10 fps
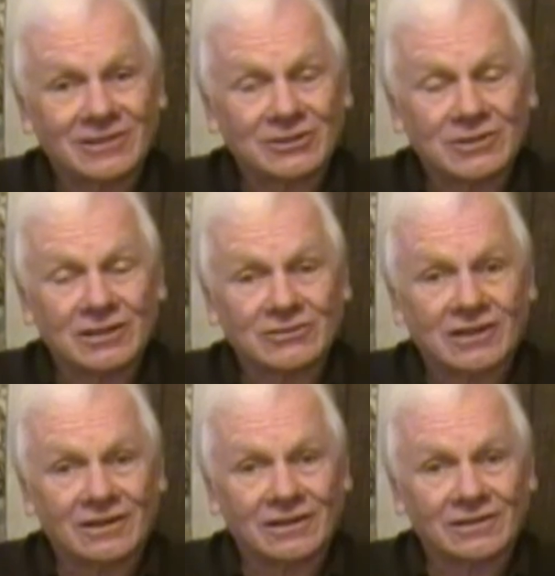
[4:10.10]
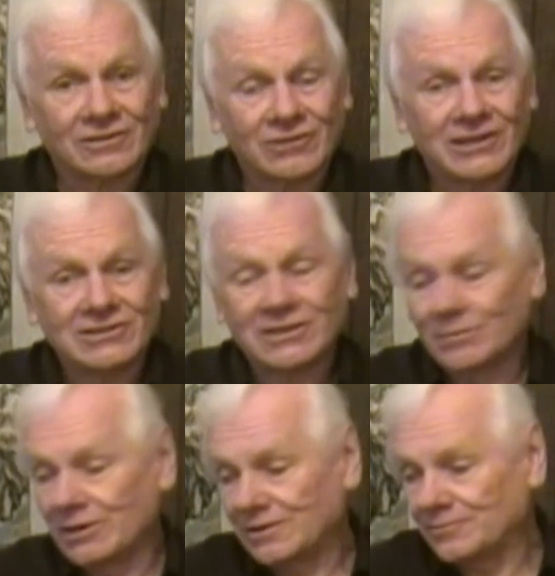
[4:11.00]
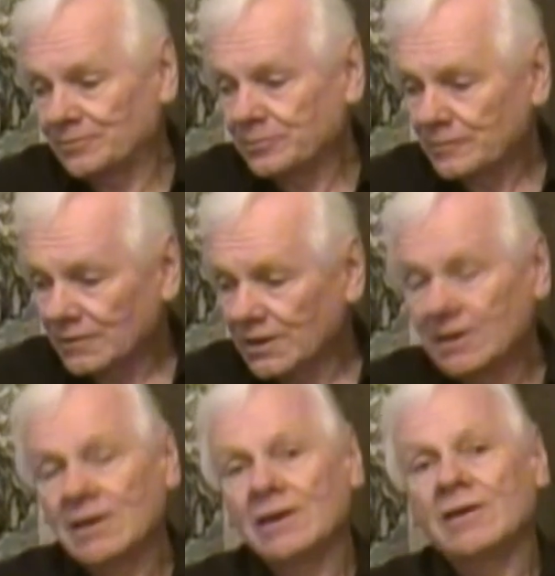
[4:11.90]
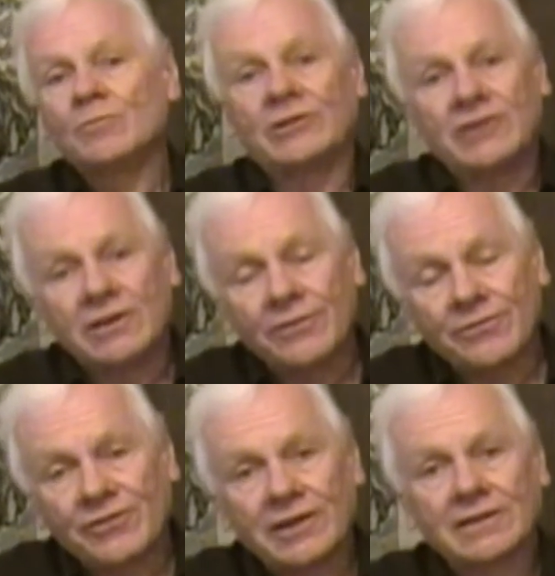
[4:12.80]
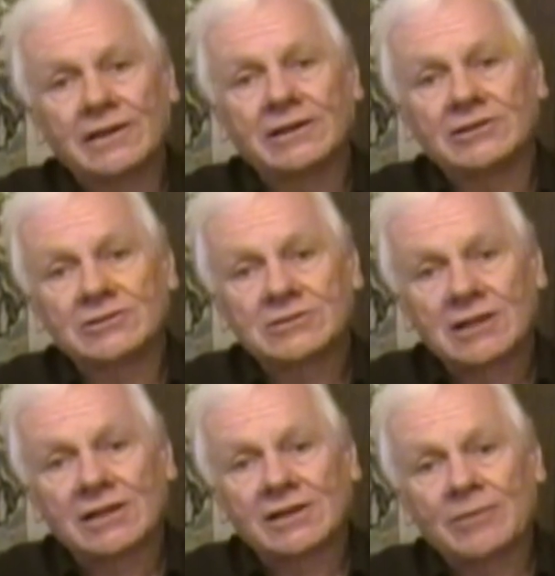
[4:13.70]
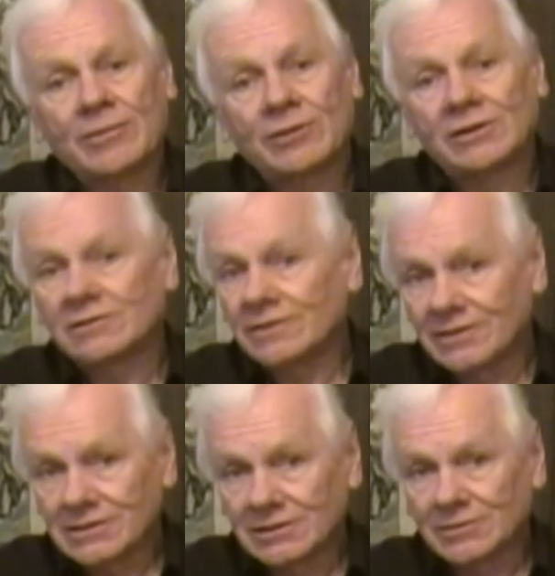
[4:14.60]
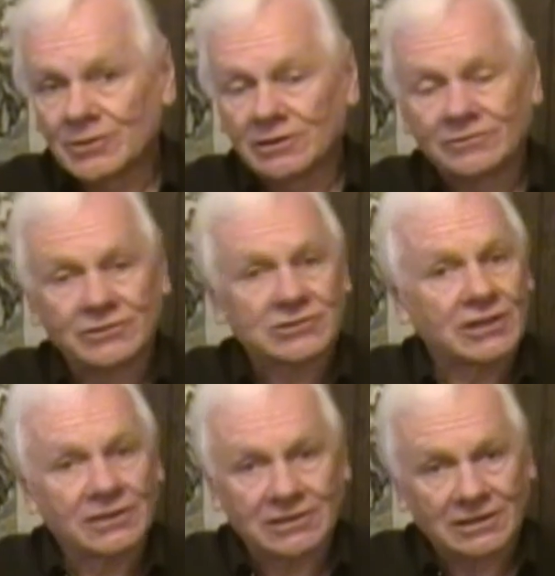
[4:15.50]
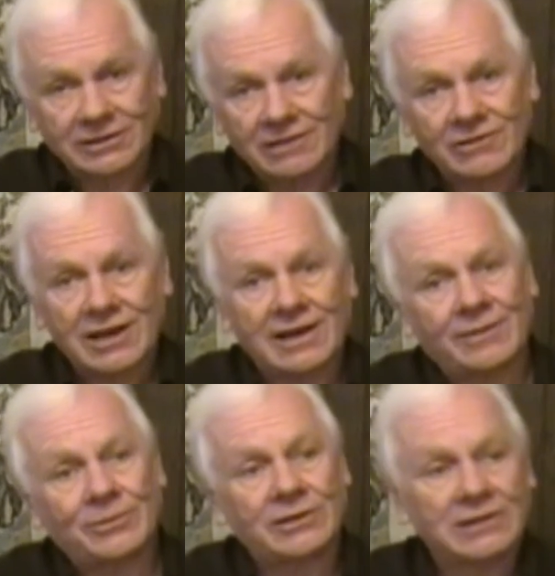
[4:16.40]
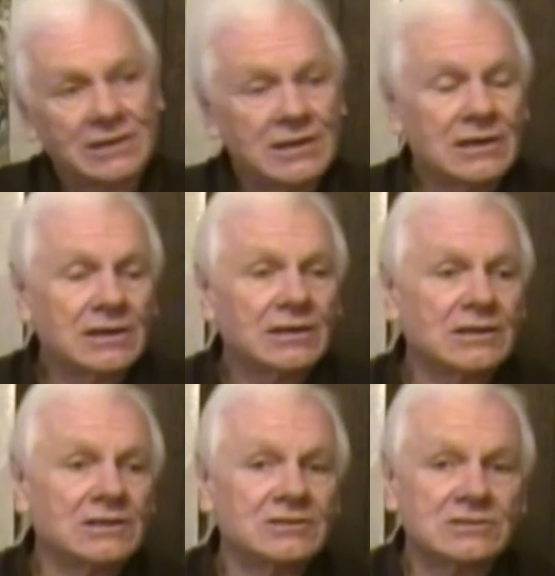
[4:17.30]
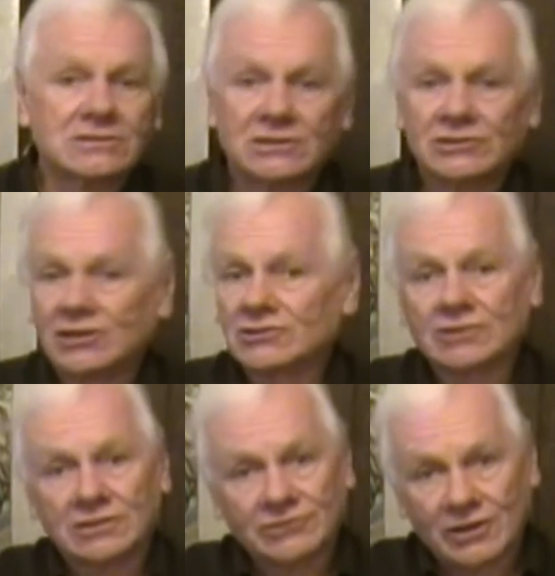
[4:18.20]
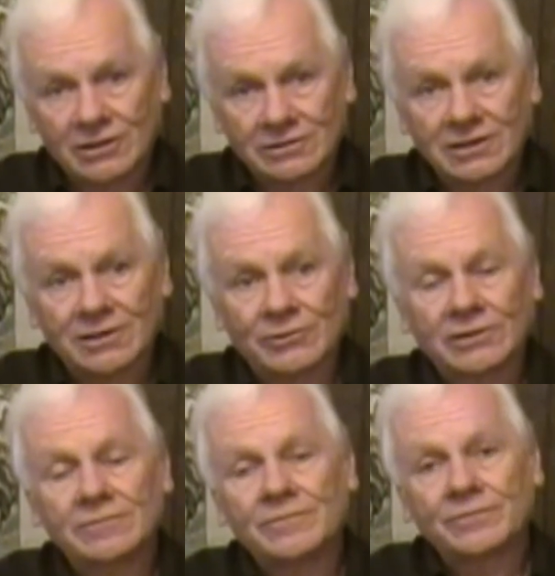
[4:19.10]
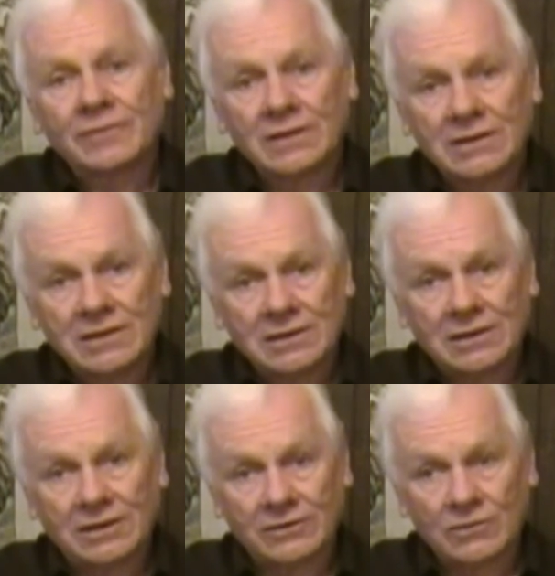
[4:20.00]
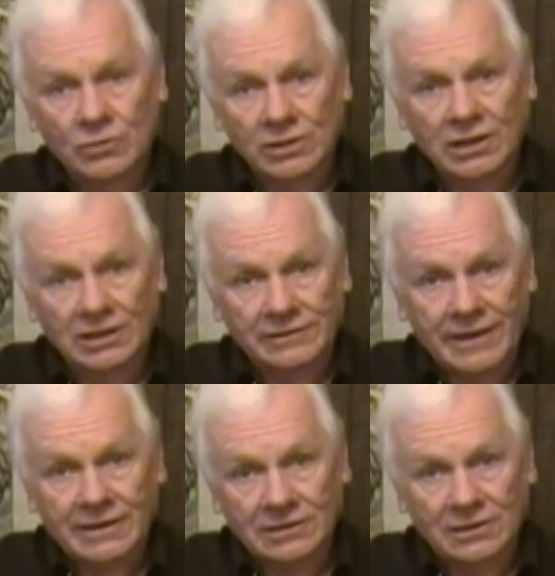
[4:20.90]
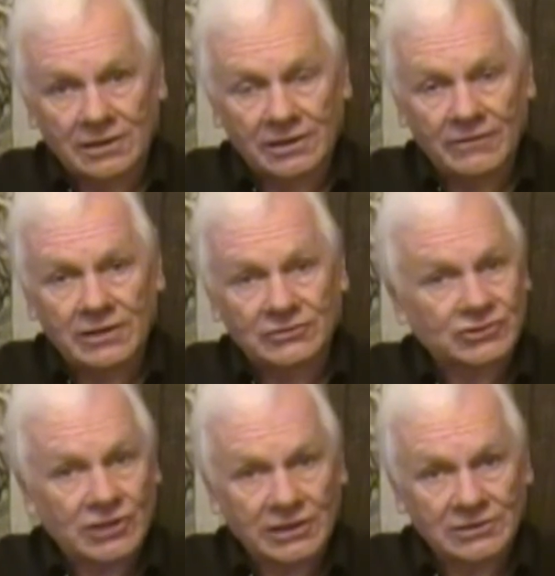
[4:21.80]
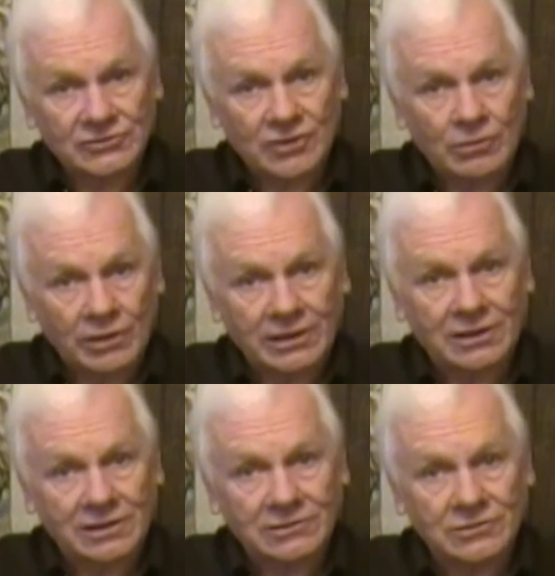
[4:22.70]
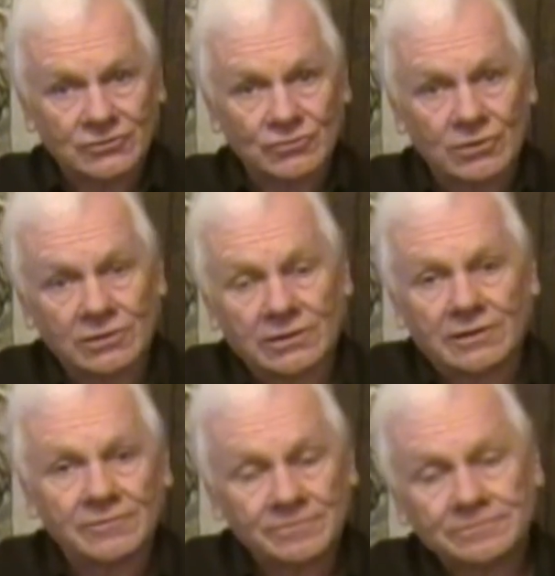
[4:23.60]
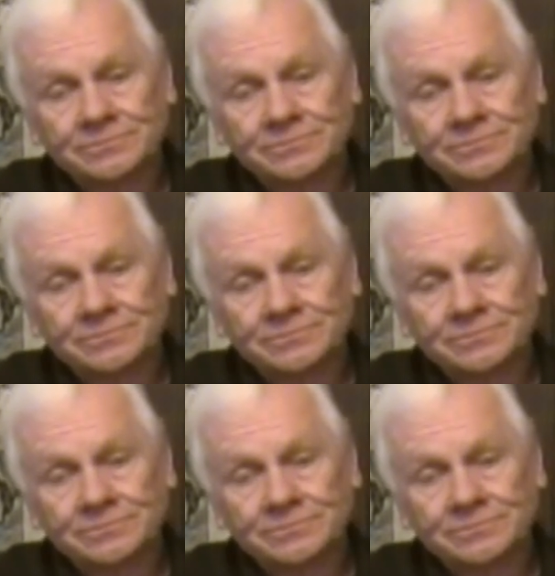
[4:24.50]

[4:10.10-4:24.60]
it's all crazy to me. But the other thing that is a lot of people aren't thinking about, and they're saying it'll never happen, is the digital dollar coming. And they're working on that in a lot of ends. China's already got theirs rolling.